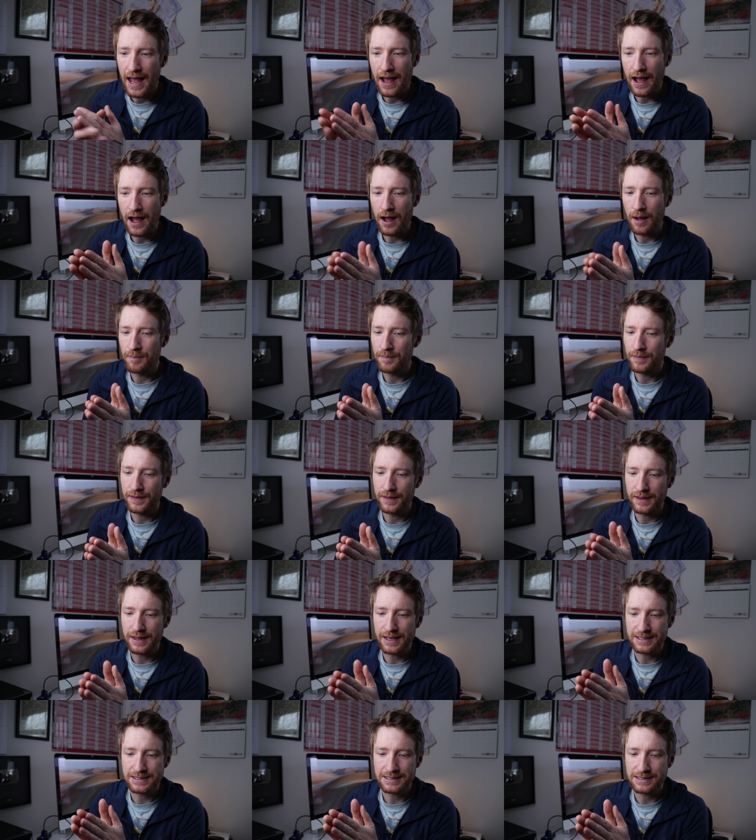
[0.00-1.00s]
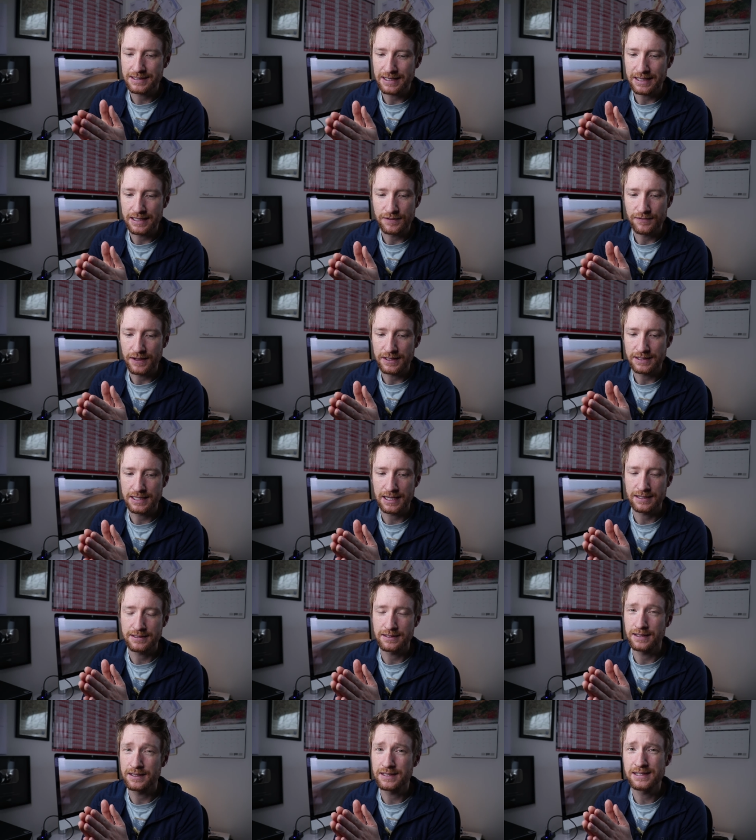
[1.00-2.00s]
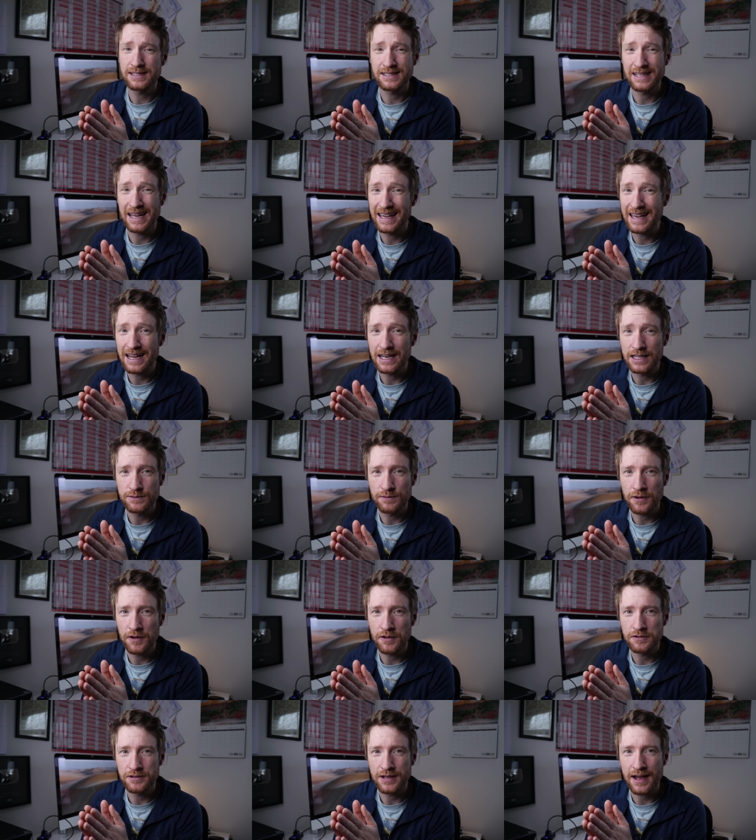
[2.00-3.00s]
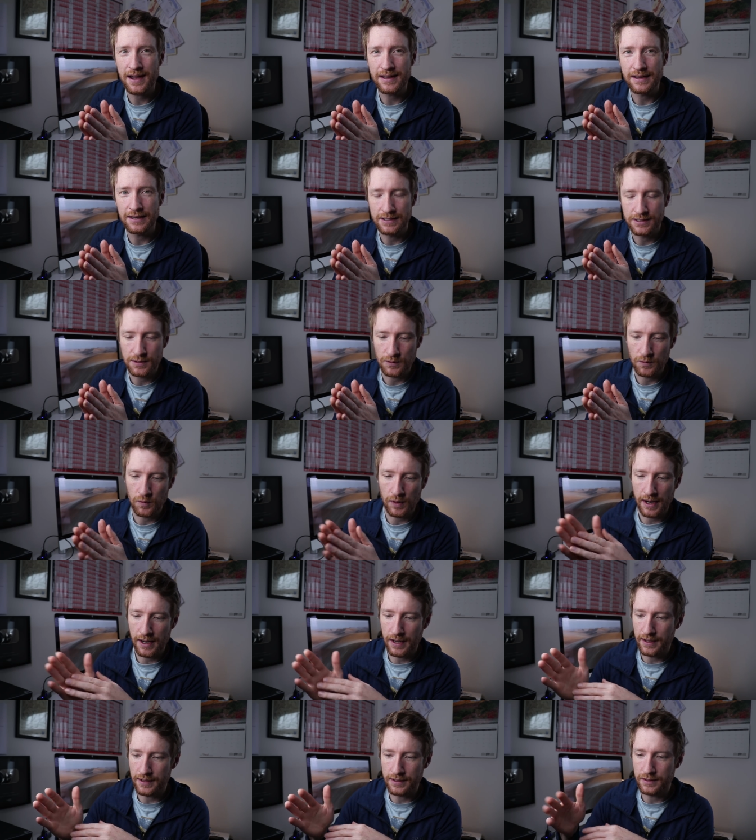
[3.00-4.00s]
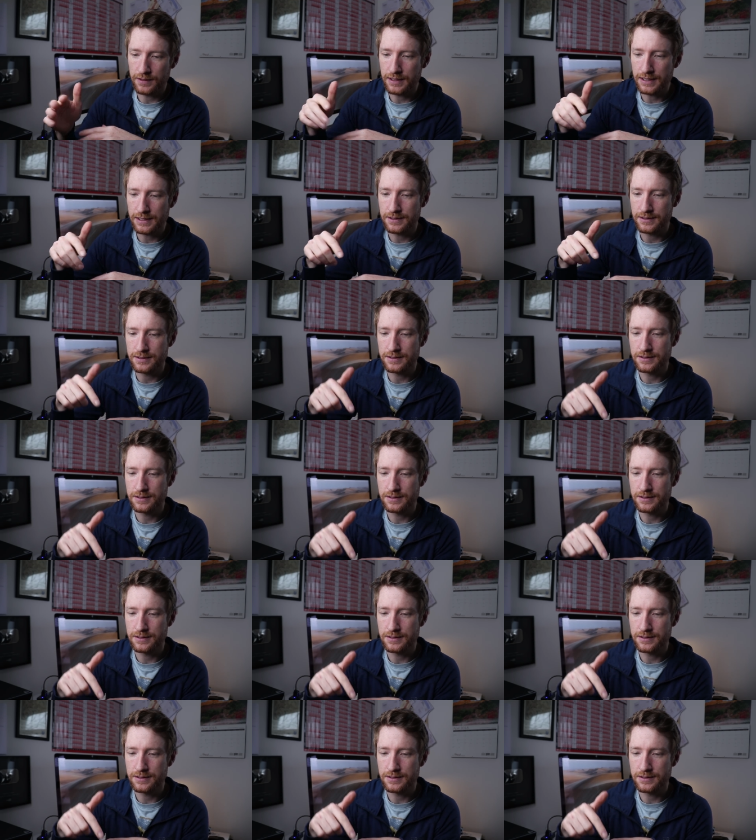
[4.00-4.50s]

Um, this is fantastic. This is, again, it's one of those hikes where you need to